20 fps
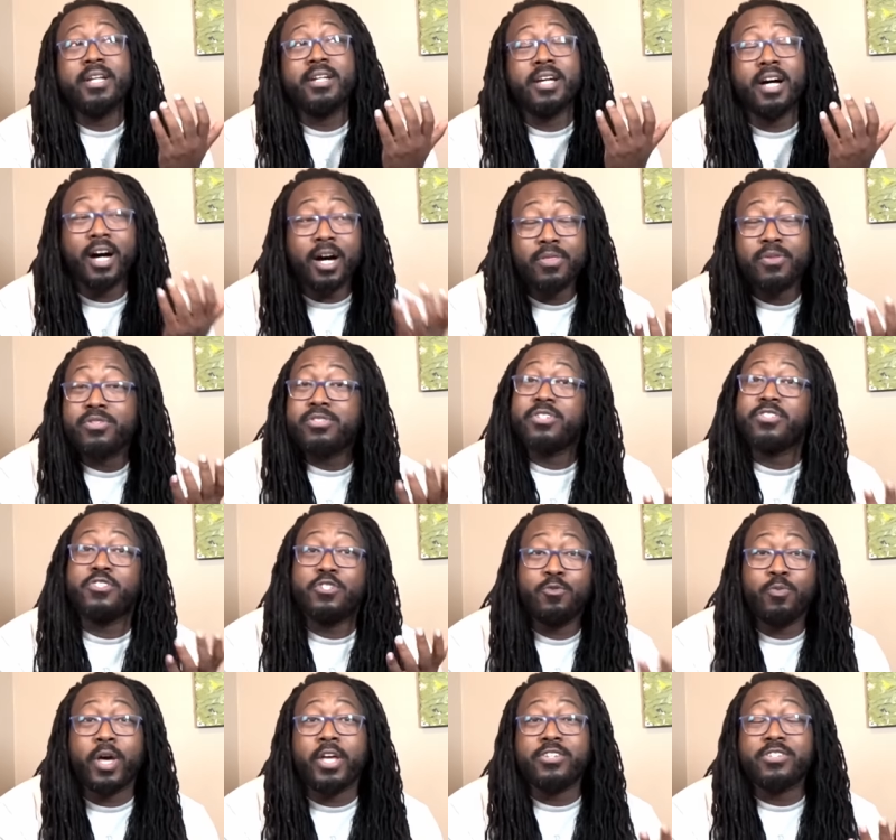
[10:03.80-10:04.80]
in other
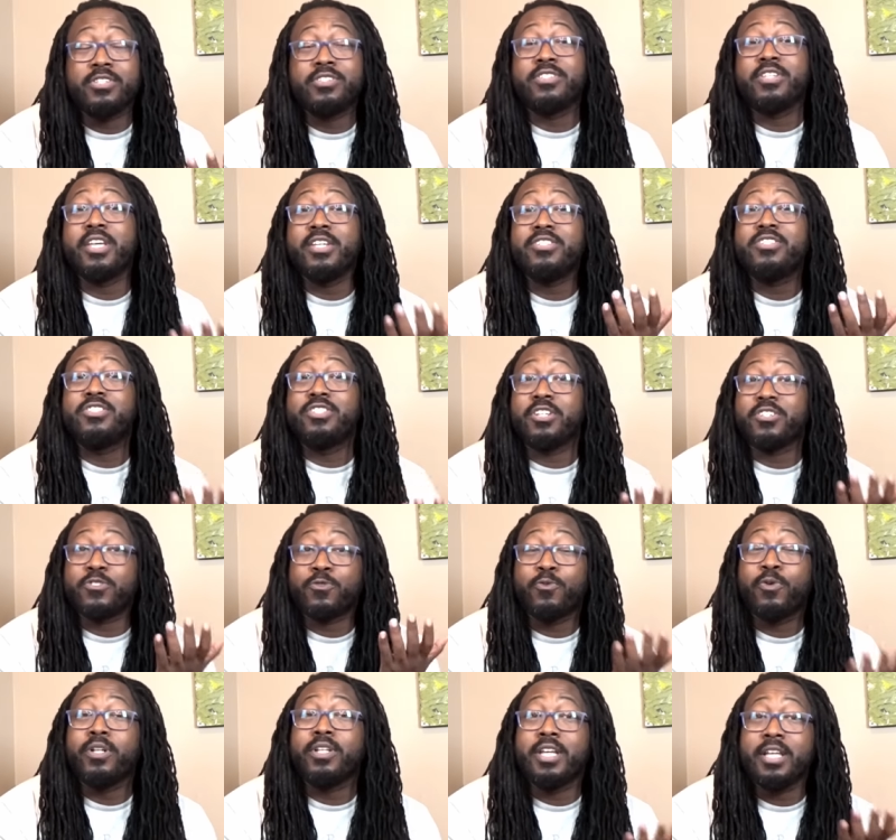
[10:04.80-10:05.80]
situations, it's just
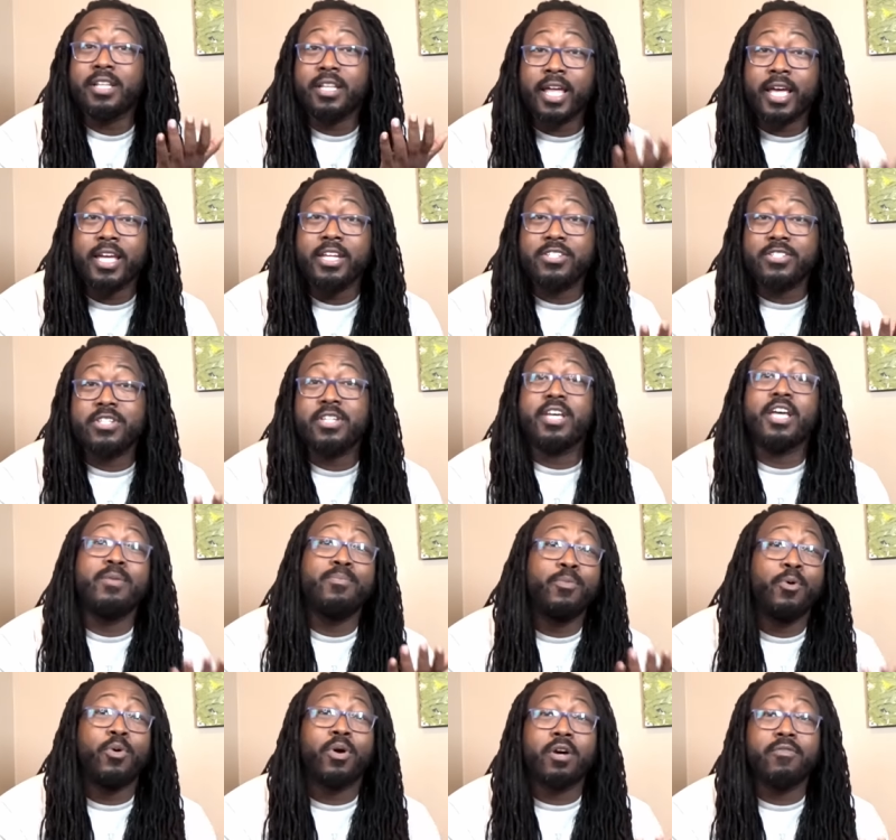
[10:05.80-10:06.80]
really lazy and
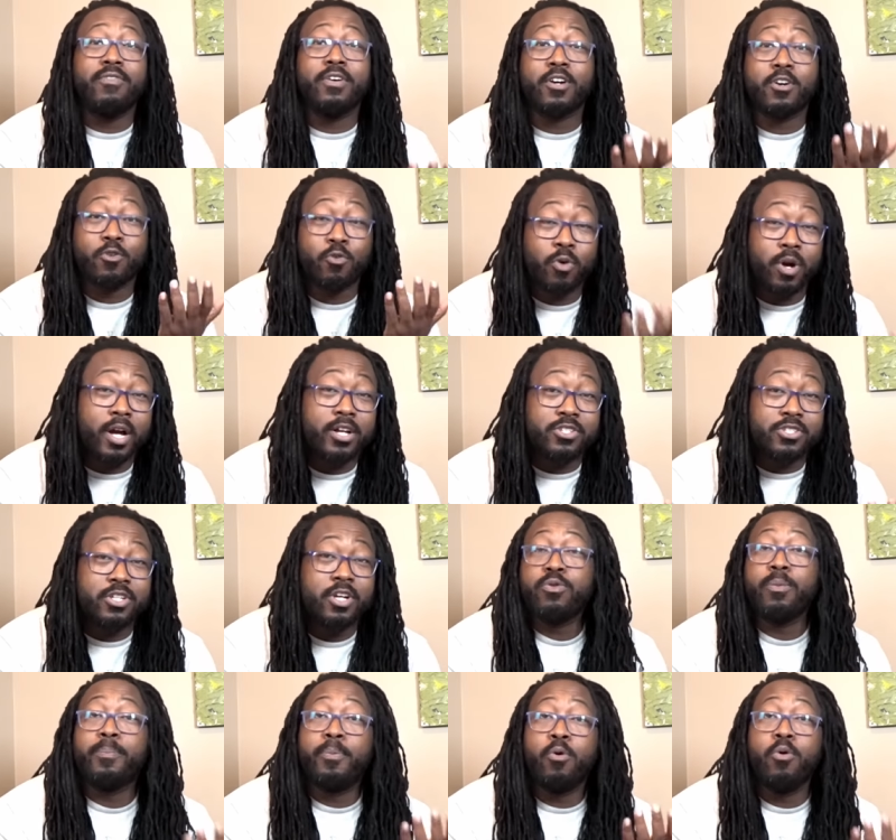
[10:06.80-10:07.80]
more of a crutch
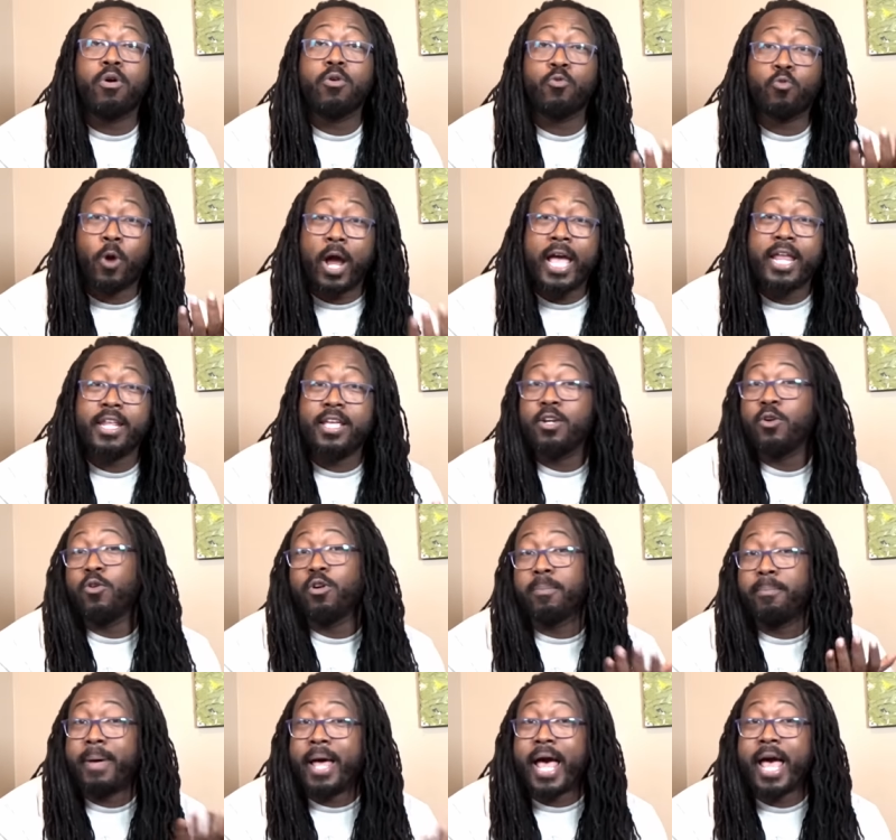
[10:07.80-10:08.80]
for poor writing
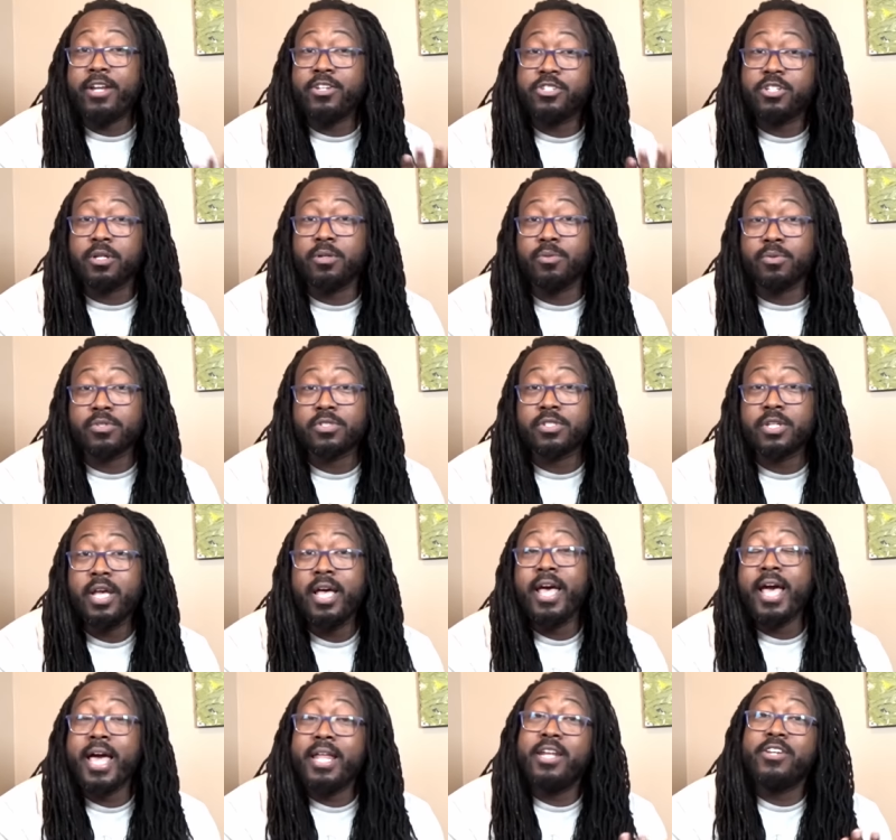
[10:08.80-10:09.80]
or bad jokes.
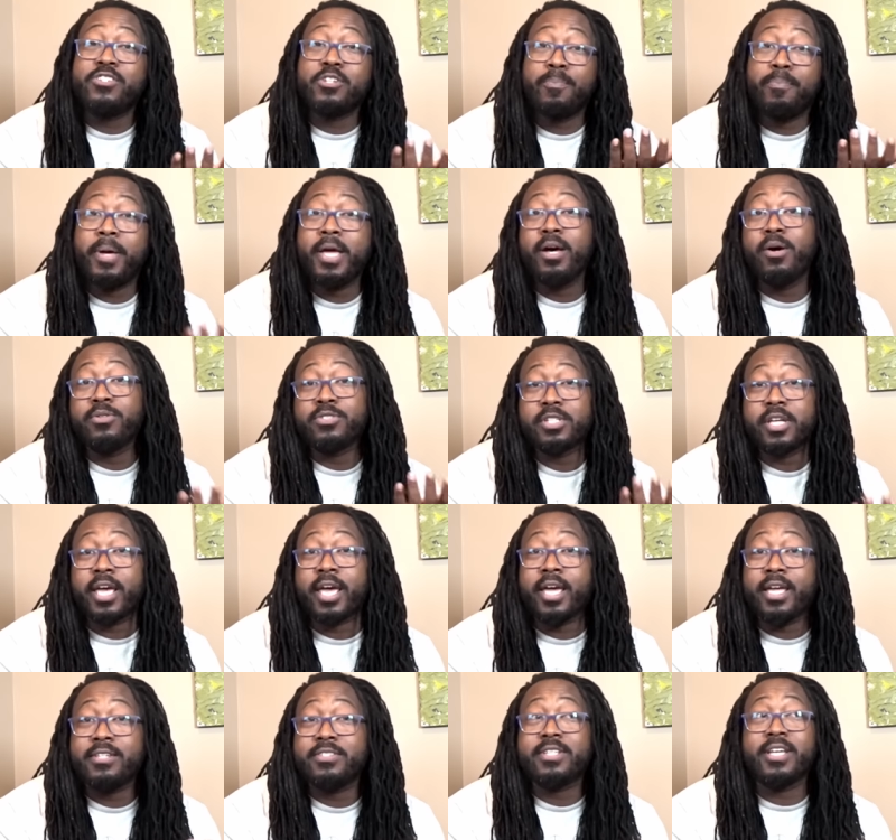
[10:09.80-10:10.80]
And in Chappelle's
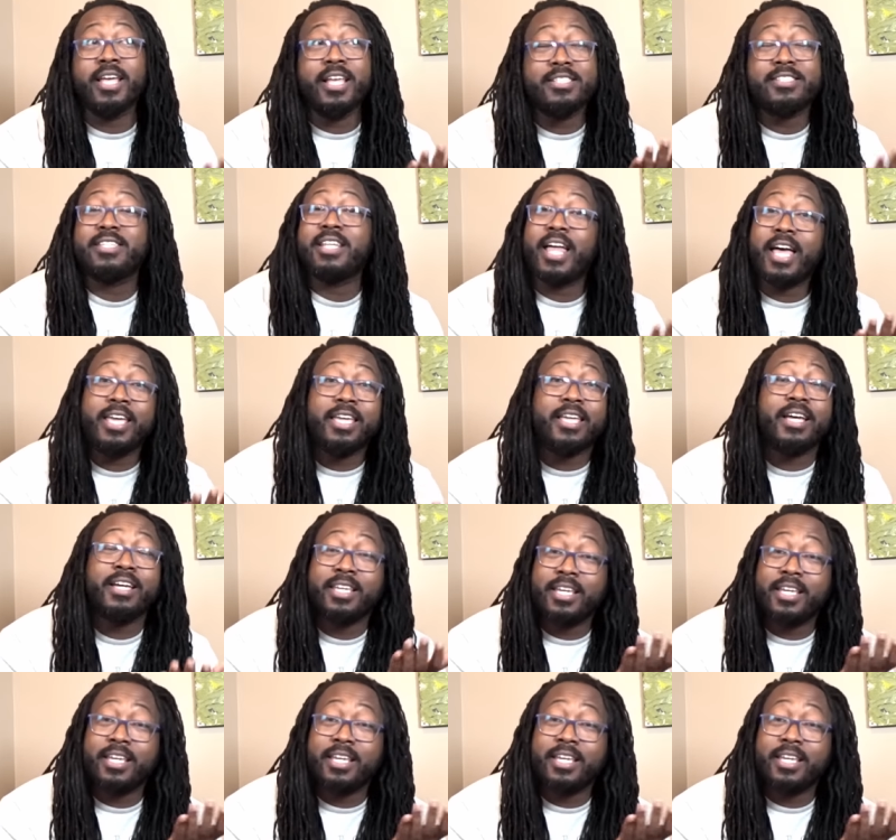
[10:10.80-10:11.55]
case, it's like,